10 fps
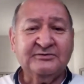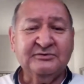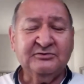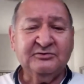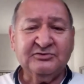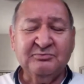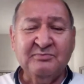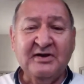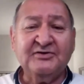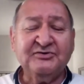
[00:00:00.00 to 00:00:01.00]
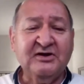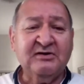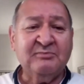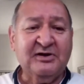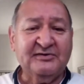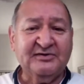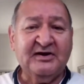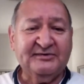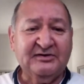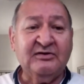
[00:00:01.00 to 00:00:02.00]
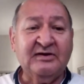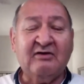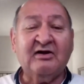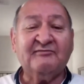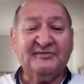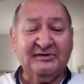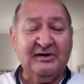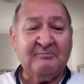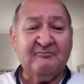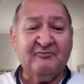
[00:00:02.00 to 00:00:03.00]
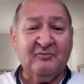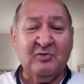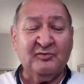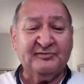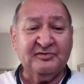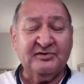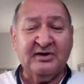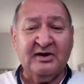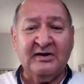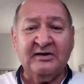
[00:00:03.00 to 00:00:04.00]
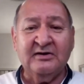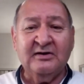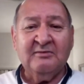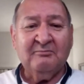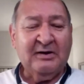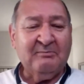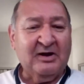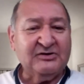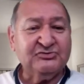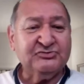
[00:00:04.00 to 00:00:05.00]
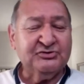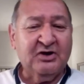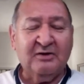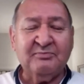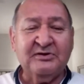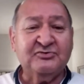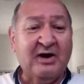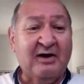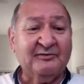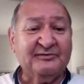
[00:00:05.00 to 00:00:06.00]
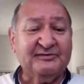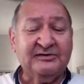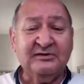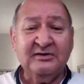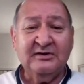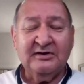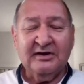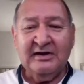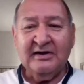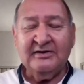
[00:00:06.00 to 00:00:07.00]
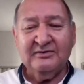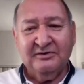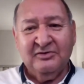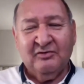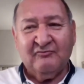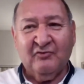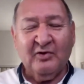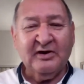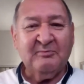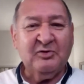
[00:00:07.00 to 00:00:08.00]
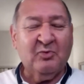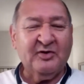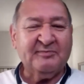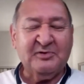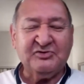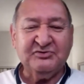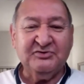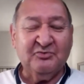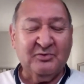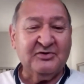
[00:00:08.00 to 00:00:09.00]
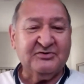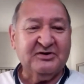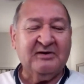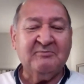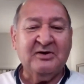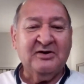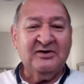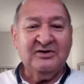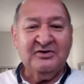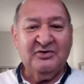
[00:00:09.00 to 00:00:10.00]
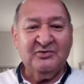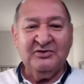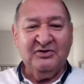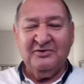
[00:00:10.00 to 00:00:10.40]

to meditate, because then I said, now I've slept for most of the night, my mind should not be drowsy. And, you know, at 4 a.m. in the morning, especially in the wintertime, you know,